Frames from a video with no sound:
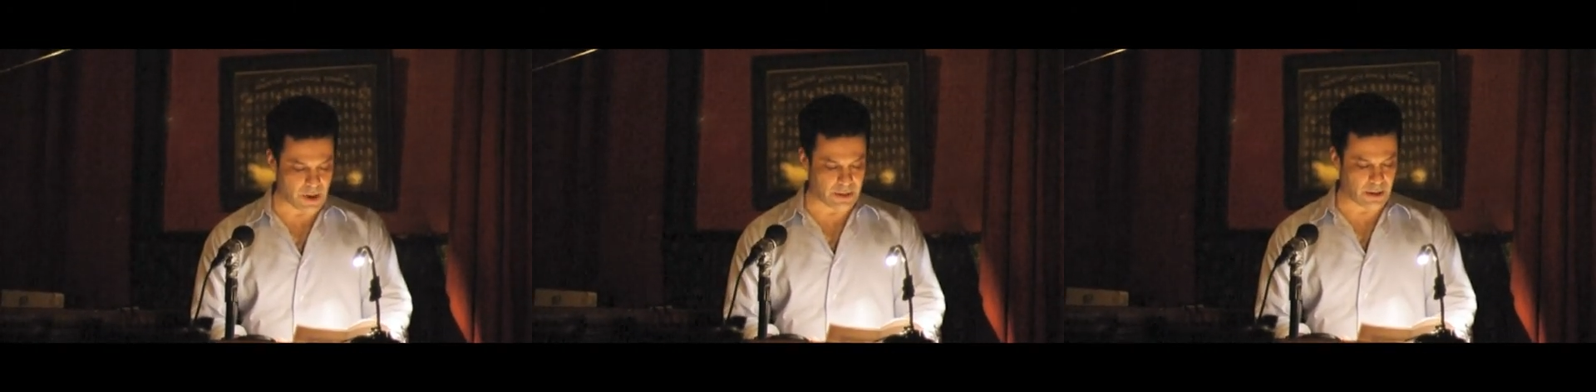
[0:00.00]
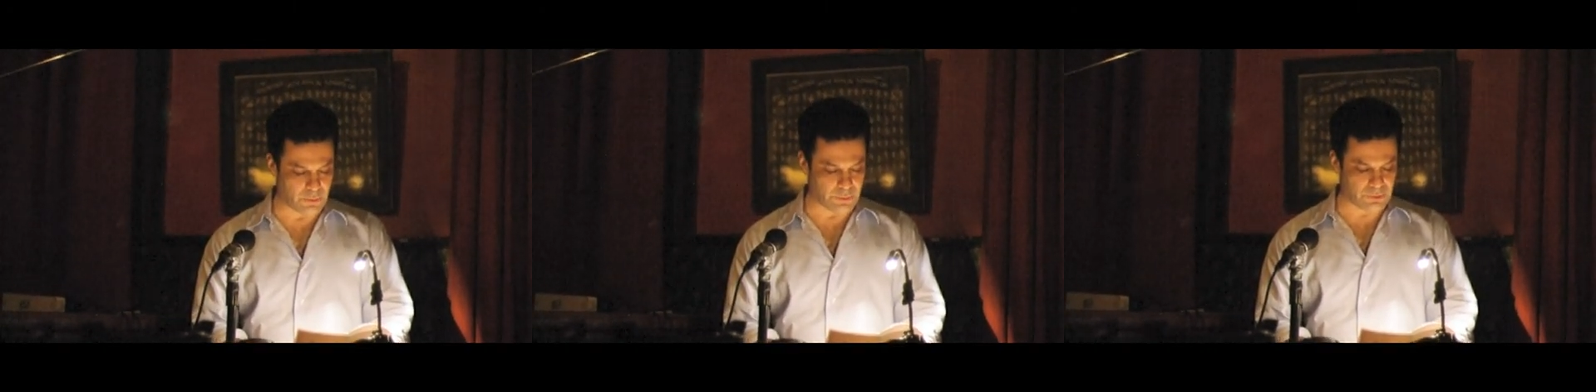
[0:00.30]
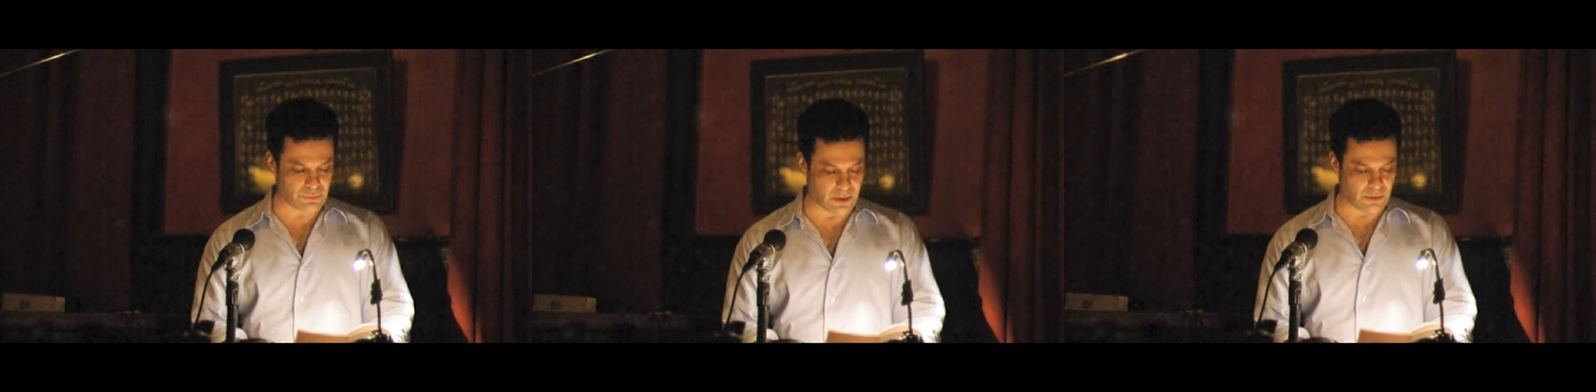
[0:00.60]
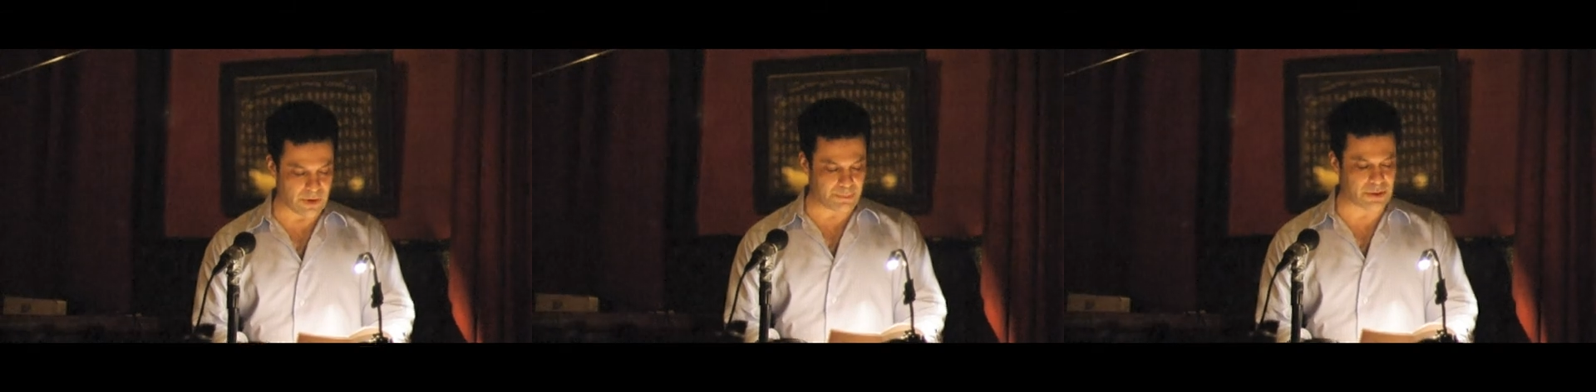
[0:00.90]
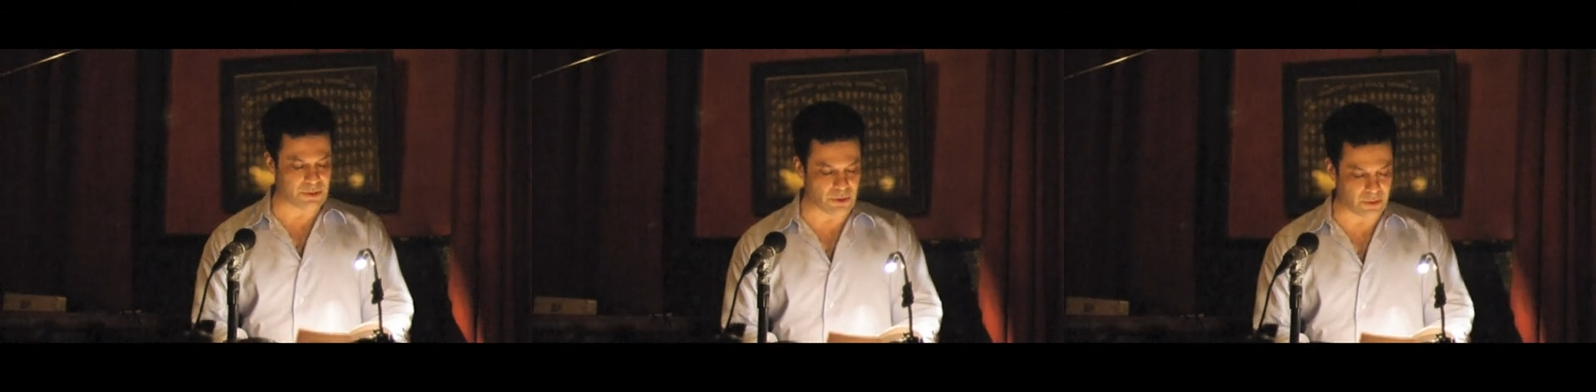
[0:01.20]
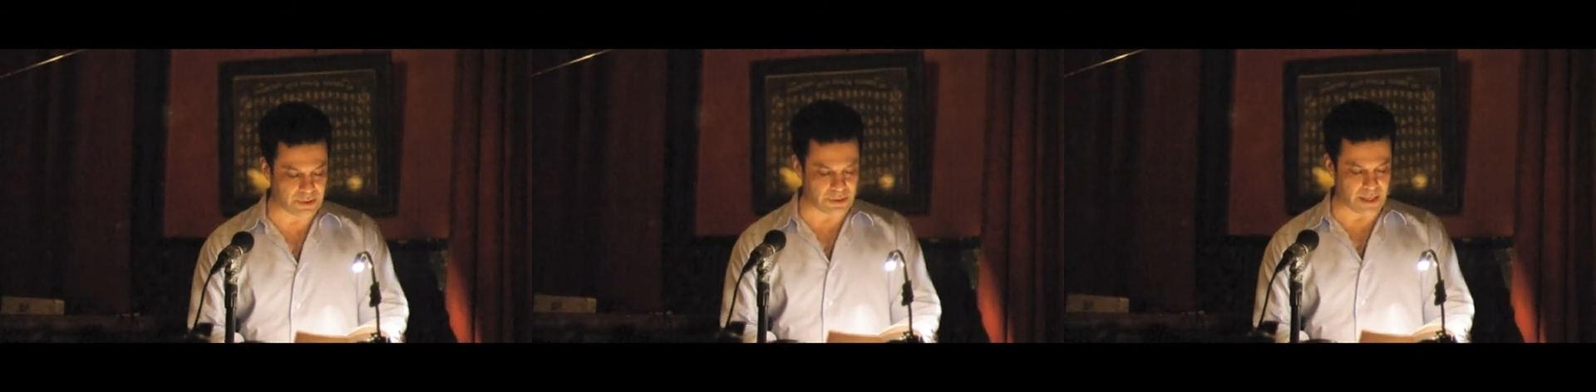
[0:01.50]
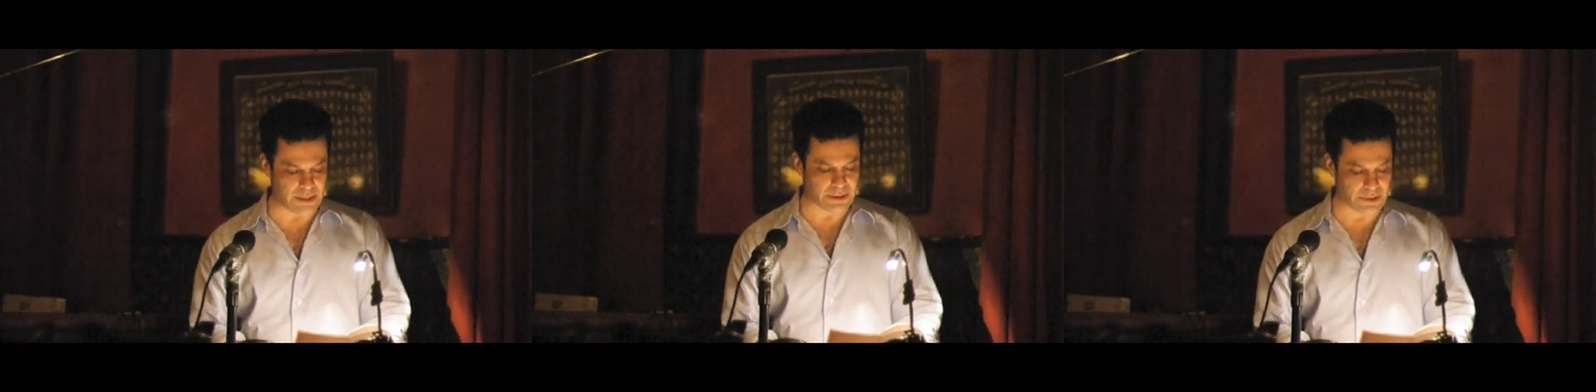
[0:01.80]
Raquel was 12 had been so
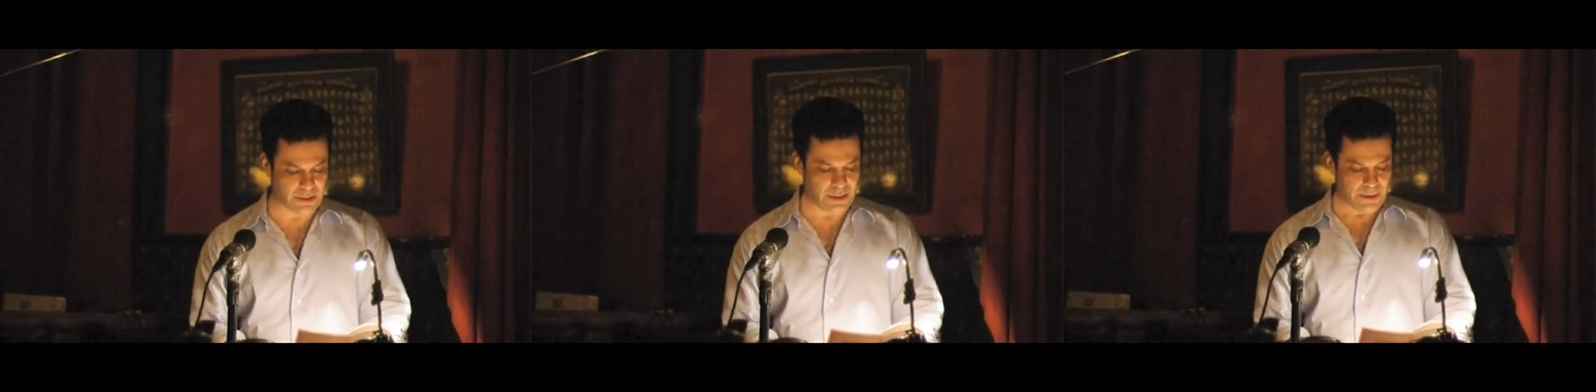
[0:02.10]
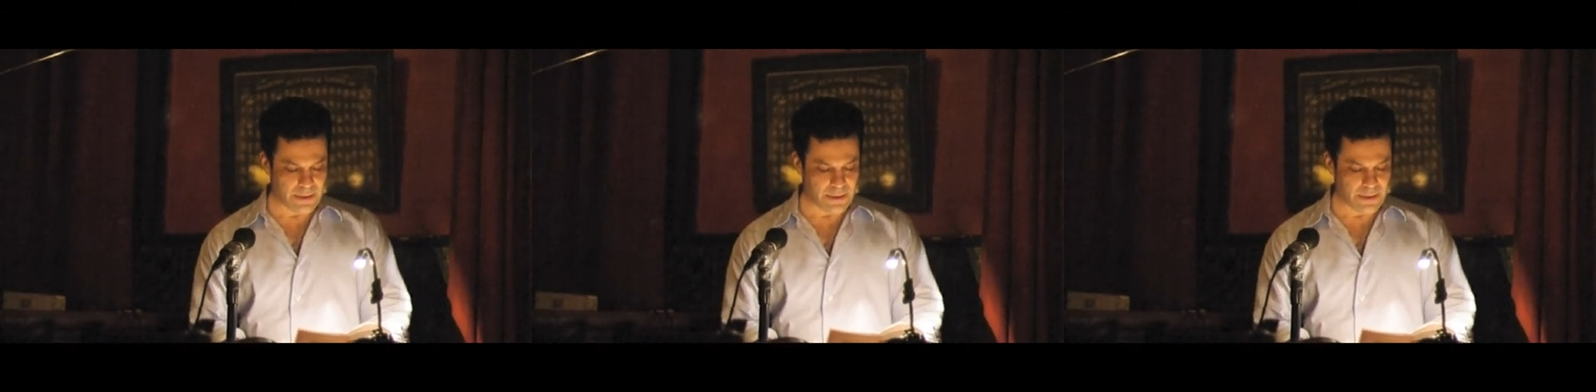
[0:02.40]
contentious